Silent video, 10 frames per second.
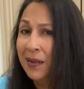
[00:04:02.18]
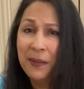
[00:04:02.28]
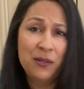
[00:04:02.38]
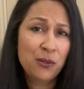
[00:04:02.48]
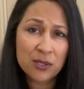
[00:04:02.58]

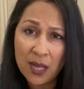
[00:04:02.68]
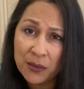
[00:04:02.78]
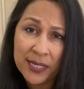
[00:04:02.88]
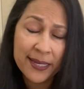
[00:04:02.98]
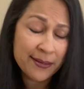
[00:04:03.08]
but who's
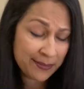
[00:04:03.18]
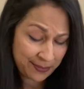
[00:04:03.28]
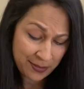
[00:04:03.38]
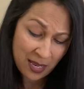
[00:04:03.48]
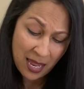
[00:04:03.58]
counting?
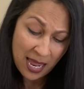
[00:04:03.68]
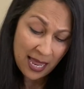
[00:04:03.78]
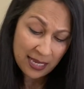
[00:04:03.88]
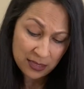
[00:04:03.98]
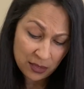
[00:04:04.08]

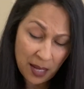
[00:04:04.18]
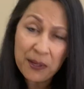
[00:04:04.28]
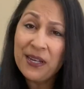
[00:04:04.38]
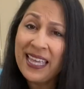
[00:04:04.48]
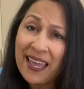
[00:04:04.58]
So
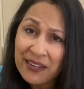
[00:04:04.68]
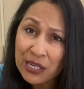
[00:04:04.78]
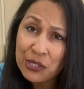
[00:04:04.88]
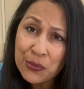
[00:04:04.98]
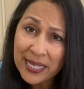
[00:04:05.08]
I'm going to carry
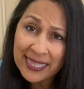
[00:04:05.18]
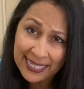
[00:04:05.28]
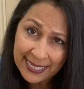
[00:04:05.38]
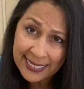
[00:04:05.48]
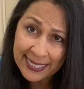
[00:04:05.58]
on doing
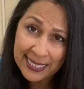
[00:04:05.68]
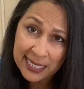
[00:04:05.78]
this.